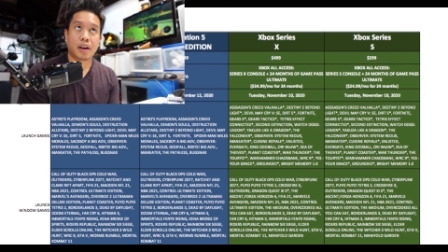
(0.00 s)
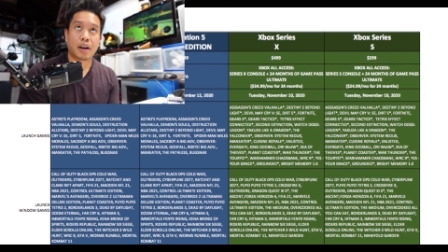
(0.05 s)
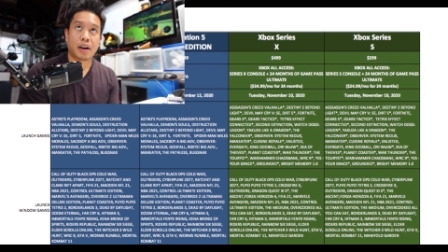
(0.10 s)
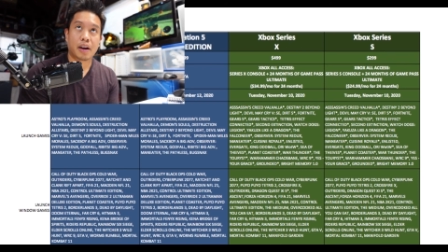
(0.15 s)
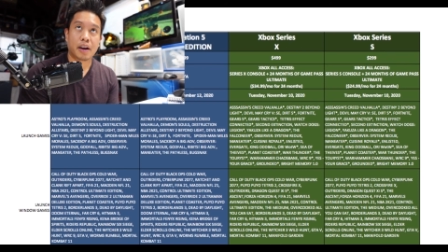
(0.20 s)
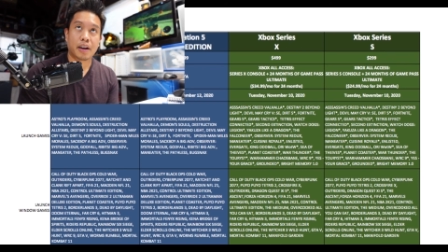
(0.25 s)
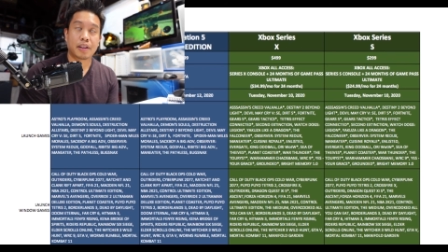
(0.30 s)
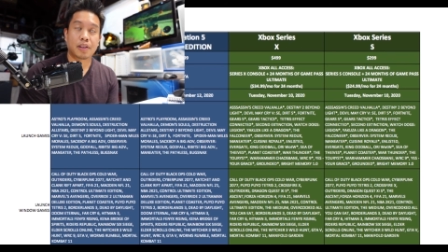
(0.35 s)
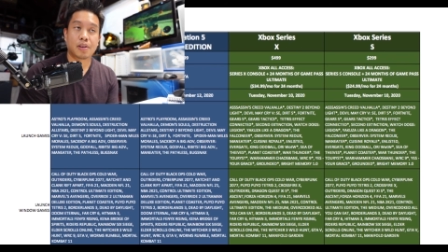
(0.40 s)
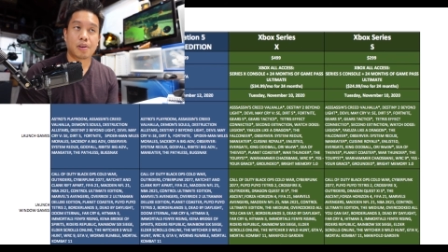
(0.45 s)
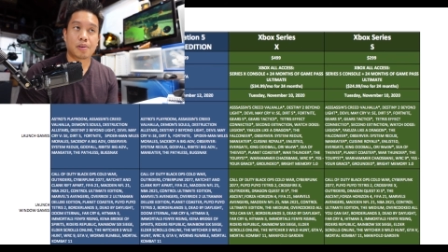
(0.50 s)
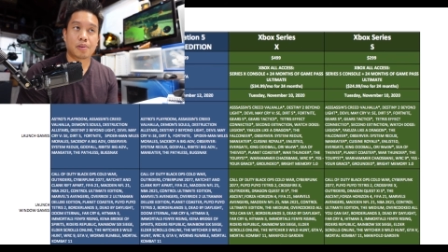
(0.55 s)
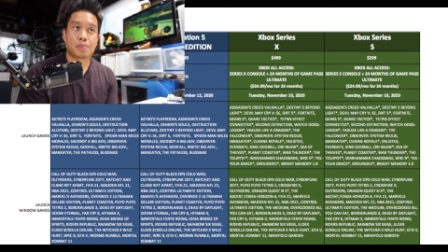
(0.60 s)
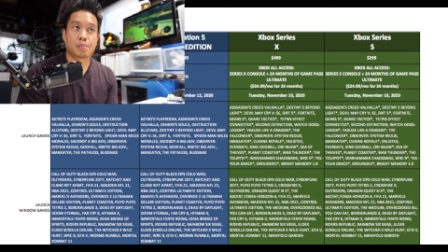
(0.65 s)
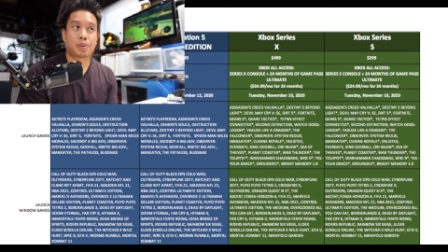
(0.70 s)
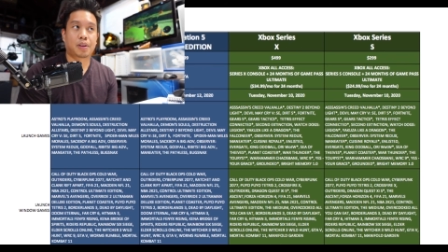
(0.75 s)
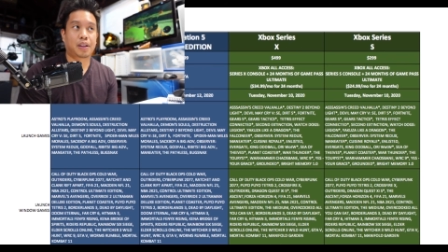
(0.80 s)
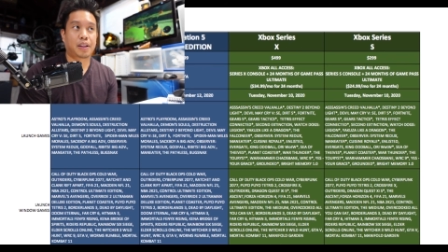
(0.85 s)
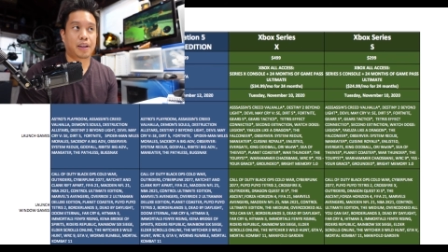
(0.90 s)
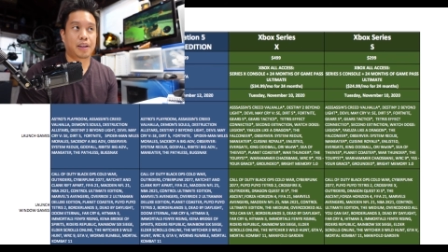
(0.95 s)
I know
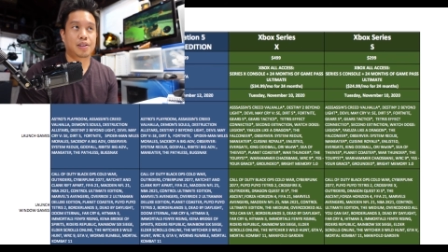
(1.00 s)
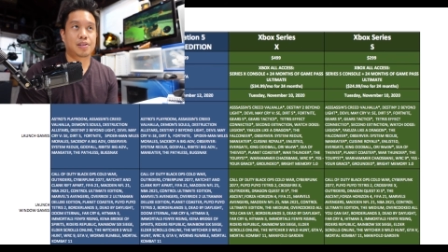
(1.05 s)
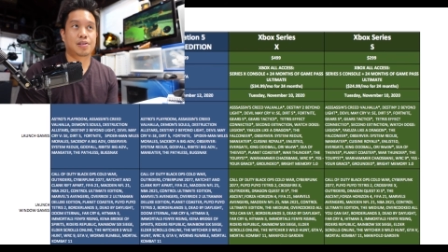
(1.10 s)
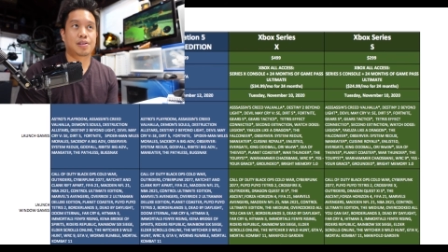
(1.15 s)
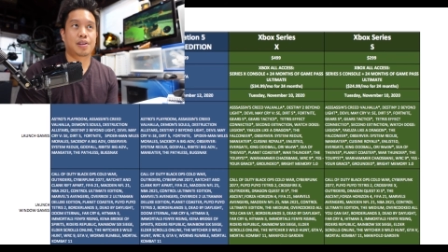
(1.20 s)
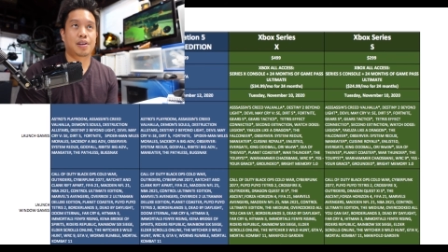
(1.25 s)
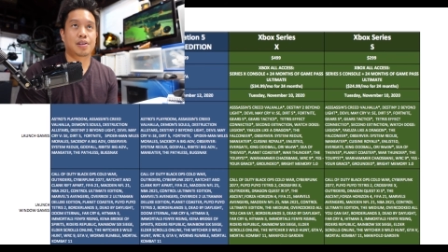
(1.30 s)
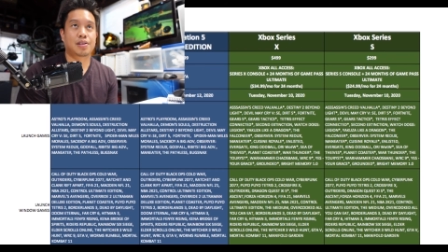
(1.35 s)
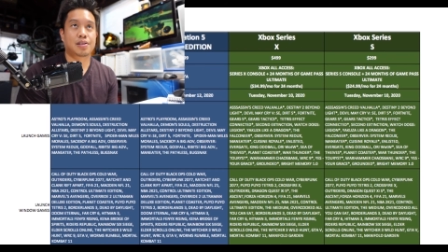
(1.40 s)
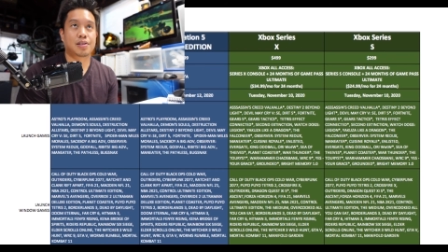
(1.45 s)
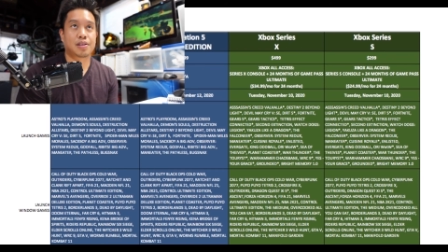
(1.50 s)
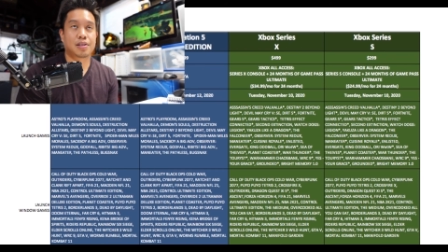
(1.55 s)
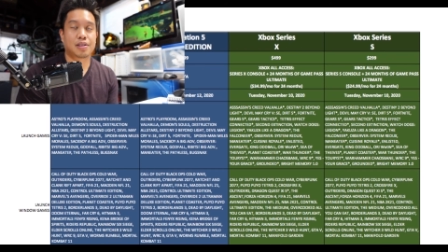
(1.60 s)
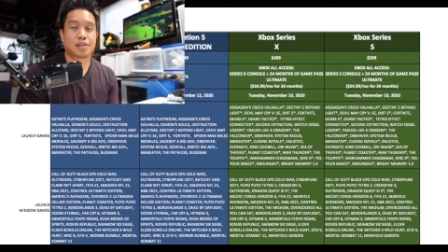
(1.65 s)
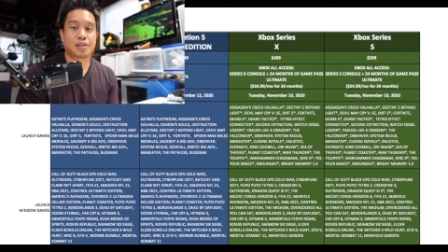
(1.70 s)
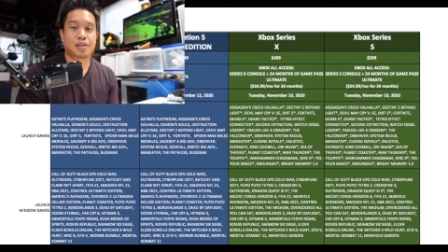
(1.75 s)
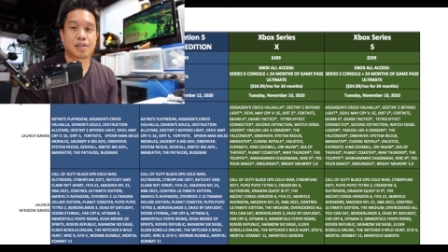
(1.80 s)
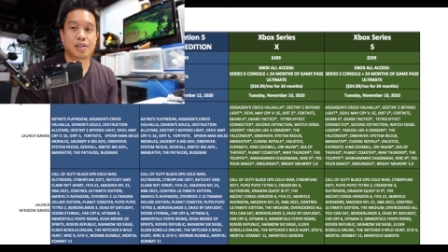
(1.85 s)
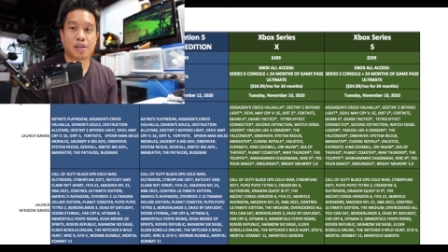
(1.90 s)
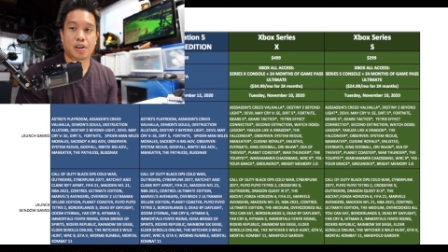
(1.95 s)

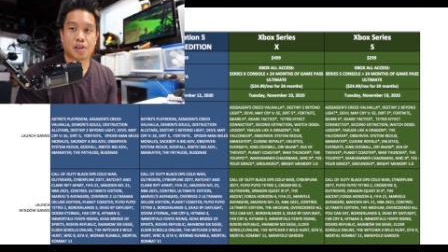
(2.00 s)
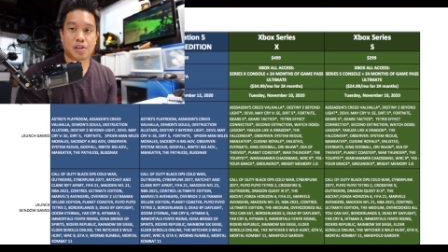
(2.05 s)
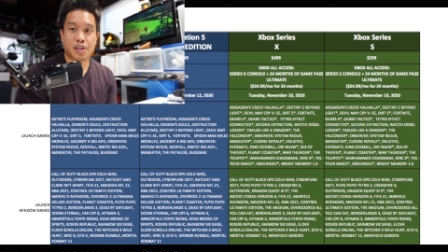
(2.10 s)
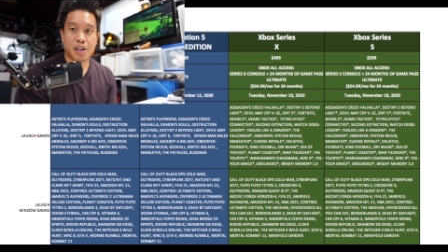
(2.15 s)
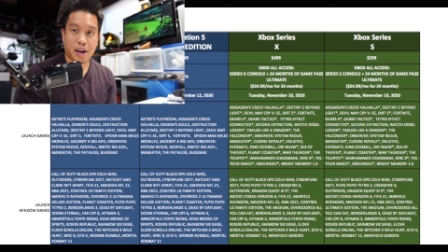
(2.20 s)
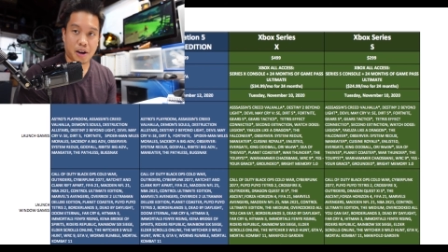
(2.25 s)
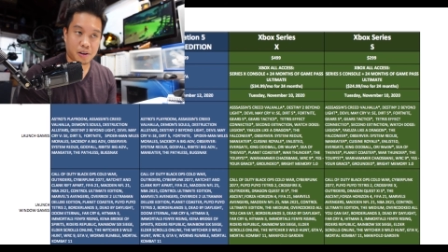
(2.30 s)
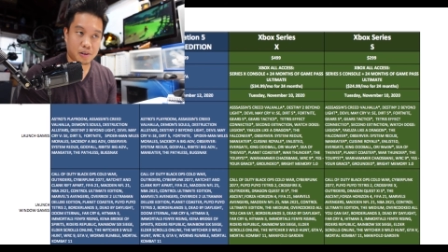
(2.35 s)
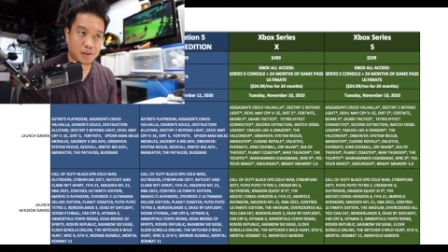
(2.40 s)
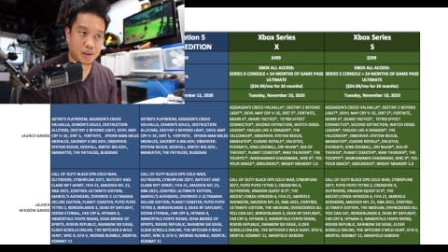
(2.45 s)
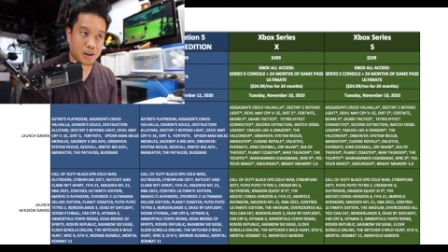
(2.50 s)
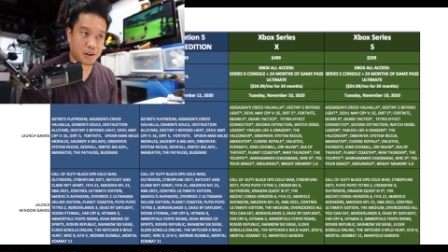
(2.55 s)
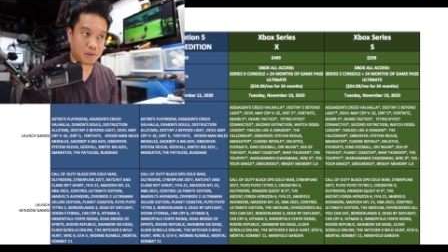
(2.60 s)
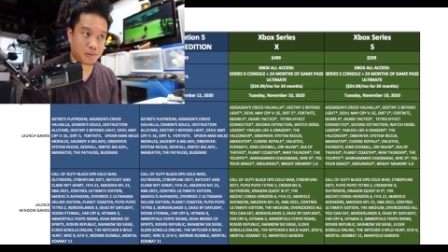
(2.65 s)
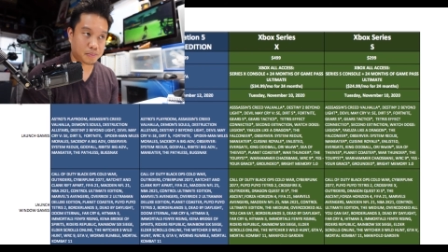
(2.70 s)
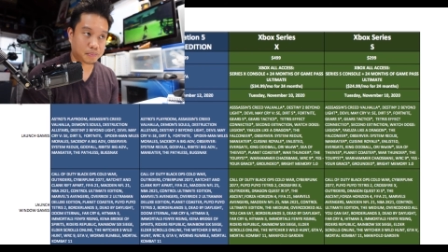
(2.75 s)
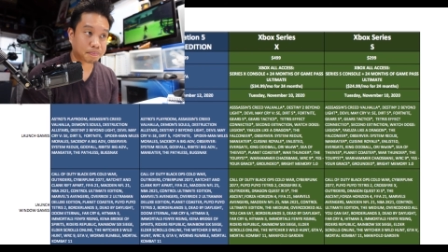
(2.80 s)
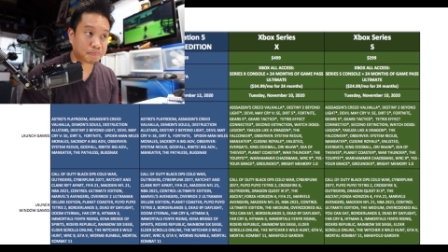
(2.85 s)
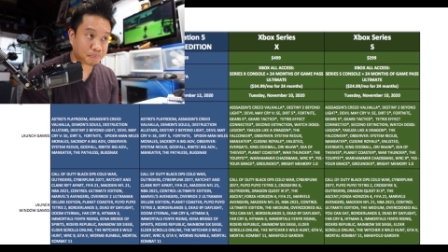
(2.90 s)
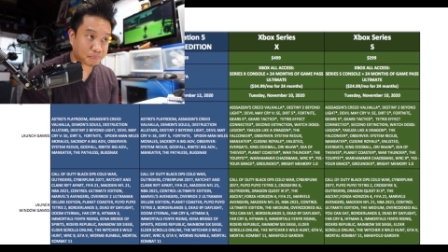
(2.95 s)
PlayStation did their
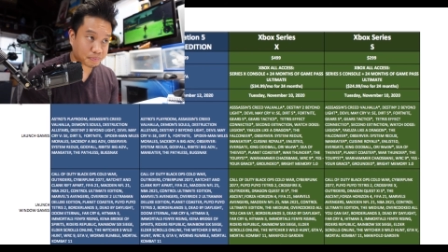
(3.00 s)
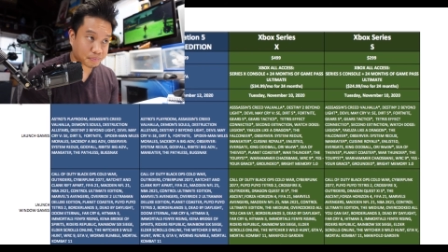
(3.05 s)
teardown